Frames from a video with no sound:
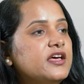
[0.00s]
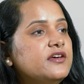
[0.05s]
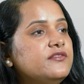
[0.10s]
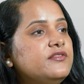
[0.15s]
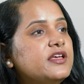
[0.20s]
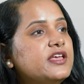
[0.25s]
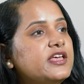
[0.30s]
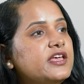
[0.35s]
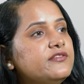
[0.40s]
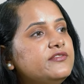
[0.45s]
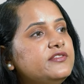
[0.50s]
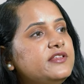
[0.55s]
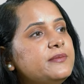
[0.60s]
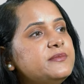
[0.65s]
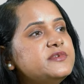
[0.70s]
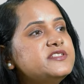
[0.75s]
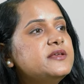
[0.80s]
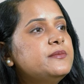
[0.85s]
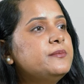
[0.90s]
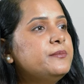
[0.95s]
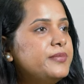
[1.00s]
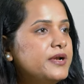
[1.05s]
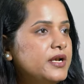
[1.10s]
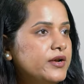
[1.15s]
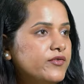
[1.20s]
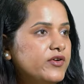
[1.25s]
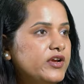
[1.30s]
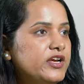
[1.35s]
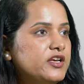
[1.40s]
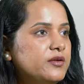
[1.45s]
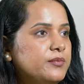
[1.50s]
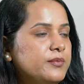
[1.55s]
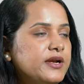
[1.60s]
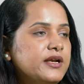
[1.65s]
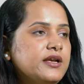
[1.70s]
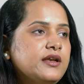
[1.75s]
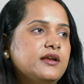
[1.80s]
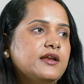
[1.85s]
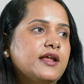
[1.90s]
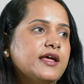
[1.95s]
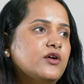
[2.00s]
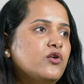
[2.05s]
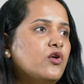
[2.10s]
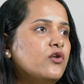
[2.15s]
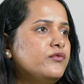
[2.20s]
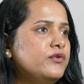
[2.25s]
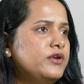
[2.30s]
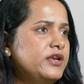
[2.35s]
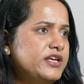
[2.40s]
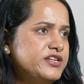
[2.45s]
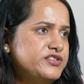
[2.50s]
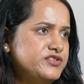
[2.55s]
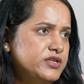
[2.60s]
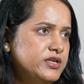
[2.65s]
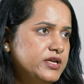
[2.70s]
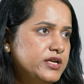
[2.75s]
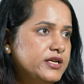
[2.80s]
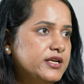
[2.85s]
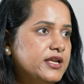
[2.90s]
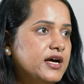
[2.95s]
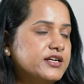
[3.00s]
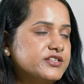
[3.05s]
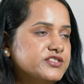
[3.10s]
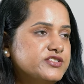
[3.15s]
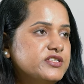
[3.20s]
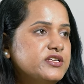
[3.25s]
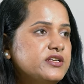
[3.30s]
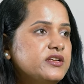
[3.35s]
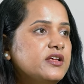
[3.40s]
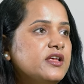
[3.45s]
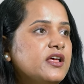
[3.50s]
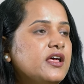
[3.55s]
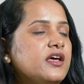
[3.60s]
we give them simple treatment like ovulation induction,